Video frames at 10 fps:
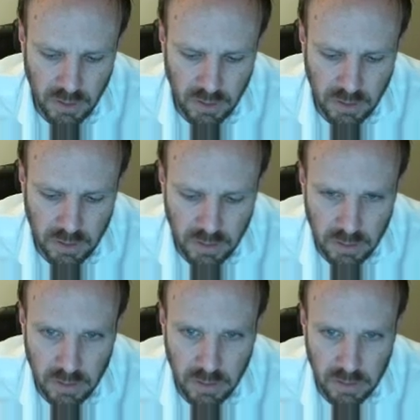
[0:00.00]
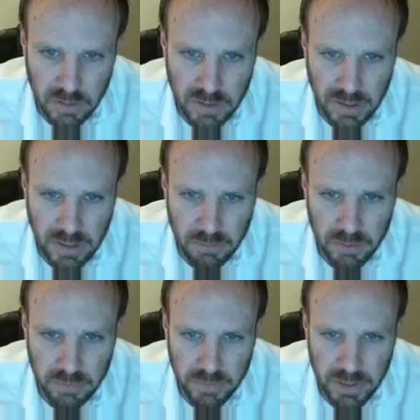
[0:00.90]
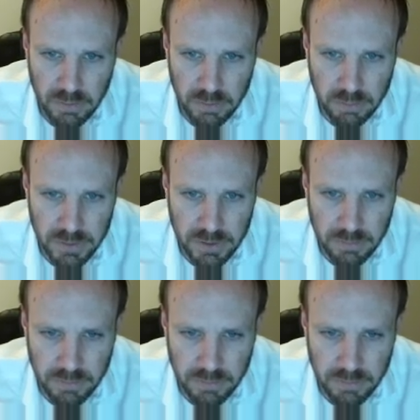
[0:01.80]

And an example of that would be